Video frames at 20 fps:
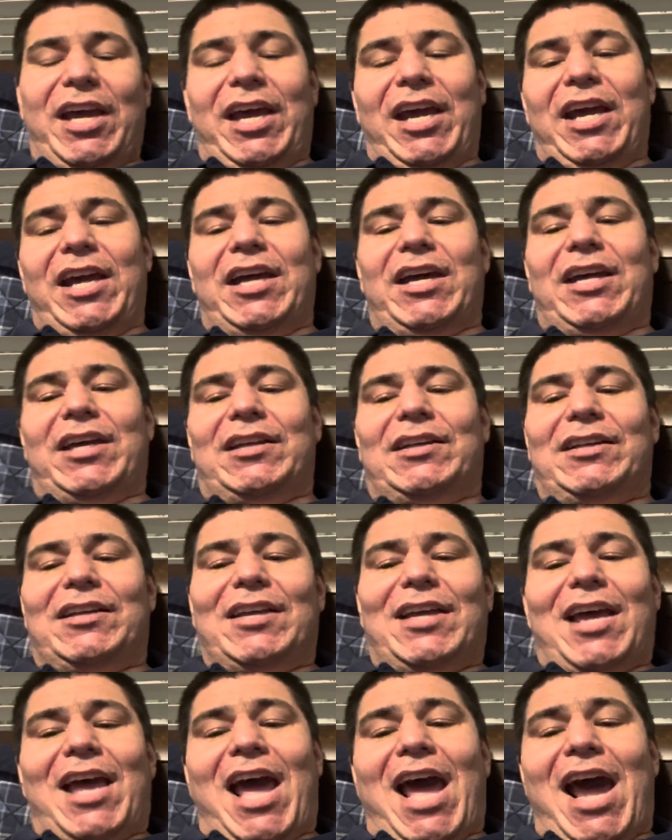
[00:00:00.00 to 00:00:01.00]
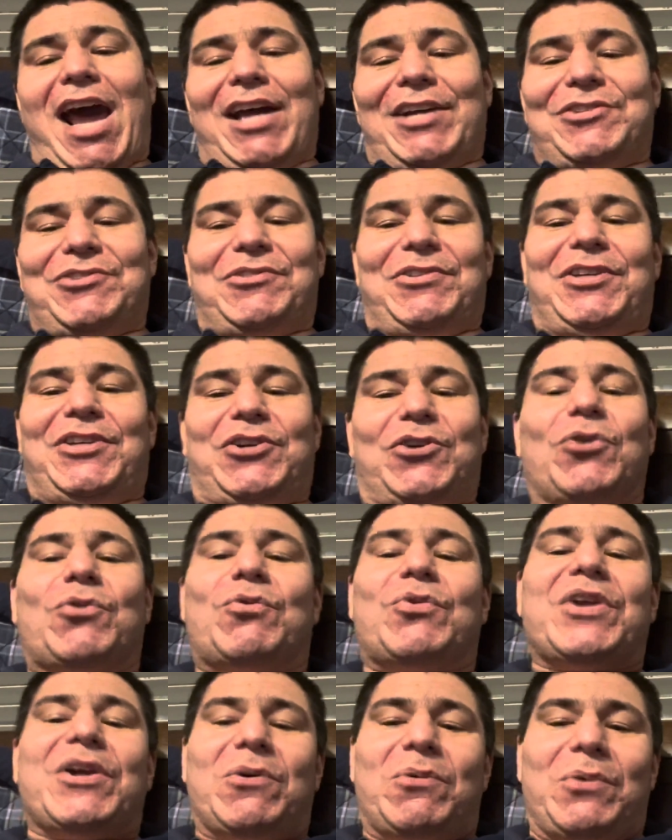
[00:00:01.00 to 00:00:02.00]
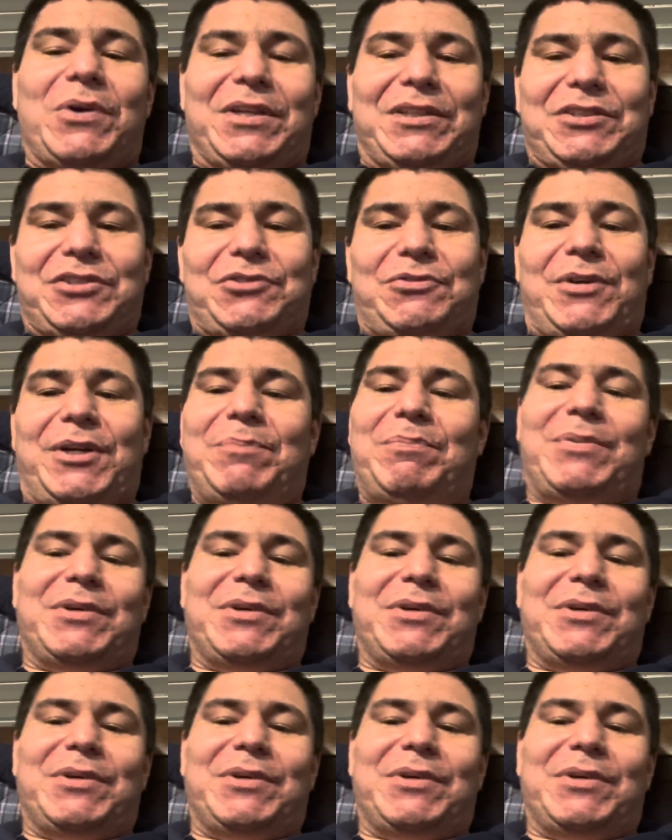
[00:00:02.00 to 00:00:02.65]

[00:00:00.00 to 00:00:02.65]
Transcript: and actually Korea wins, right?